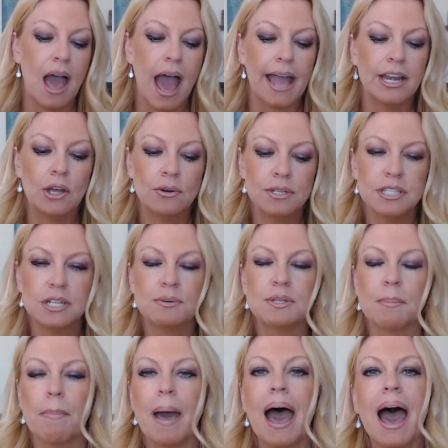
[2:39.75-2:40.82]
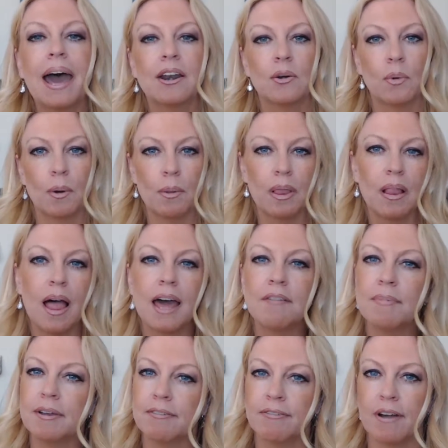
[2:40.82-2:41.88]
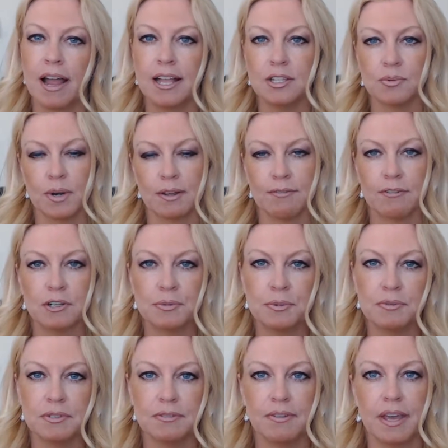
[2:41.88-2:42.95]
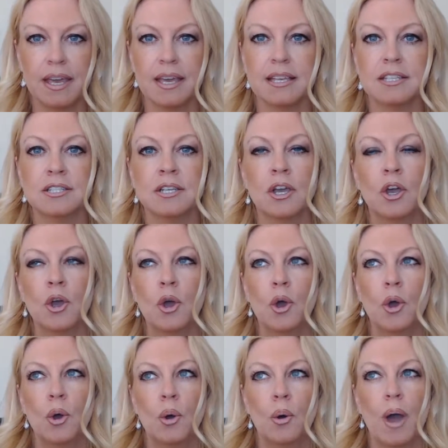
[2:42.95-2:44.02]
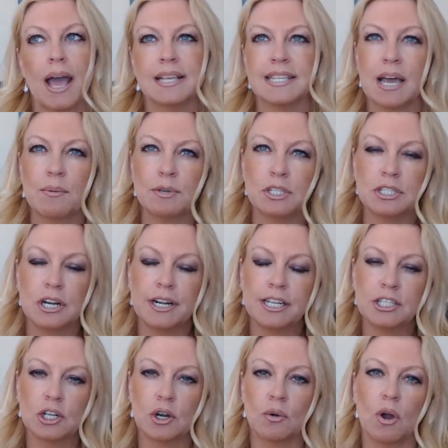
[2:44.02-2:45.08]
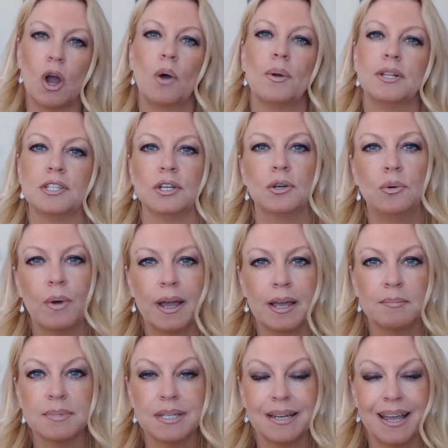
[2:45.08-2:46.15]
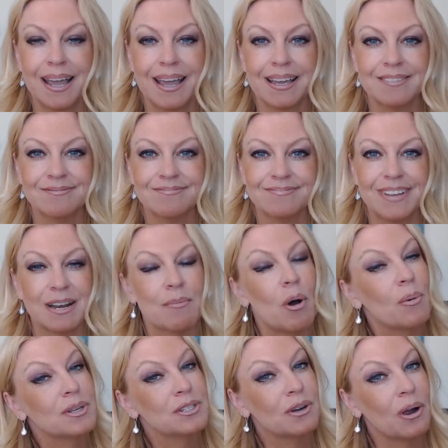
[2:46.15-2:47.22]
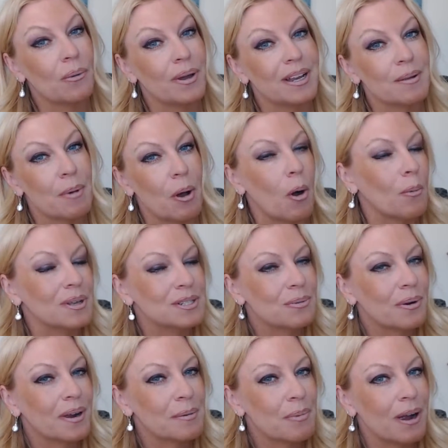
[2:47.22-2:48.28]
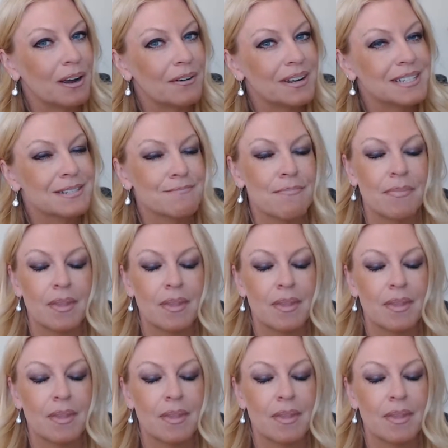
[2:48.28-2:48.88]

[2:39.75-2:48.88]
I noticed there was a pattern where a lot of my friends, when I first moved to Vegas, as I was starting to grow into who I am today, and I'm always growing, I'm always a work in progress,